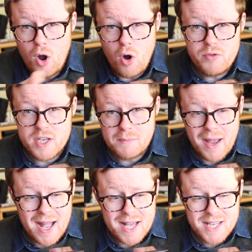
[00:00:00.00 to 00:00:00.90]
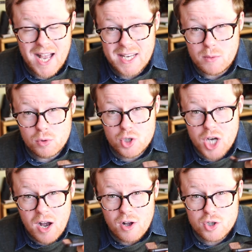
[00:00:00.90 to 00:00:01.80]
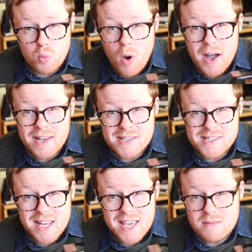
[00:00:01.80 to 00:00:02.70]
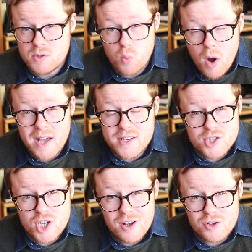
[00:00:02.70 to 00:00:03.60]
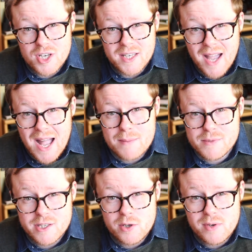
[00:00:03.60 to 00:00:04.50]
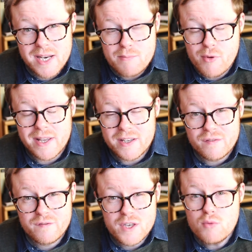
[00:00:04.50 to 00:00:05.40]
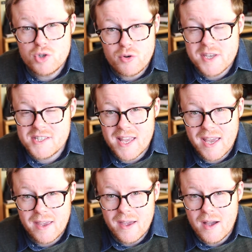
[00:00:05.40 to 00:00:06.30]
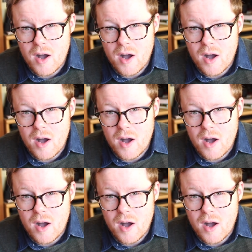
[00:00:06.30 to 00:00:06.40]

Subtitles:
on this pad, and it will charge wirelessly. It's wireless charging. Absolutely brilliant. Futuristic.